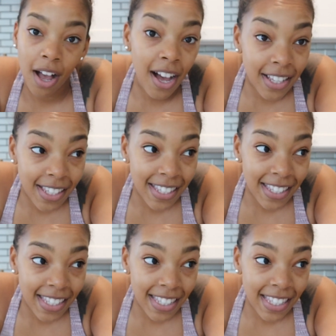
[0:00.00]

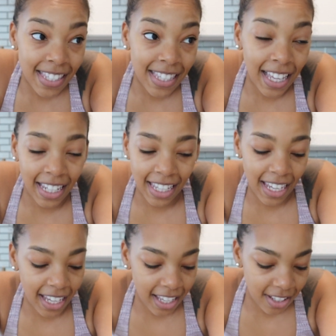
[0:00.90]
us, the
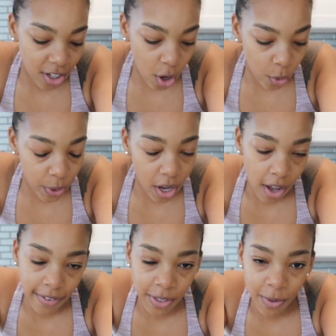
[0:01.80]
clinic. So we all have to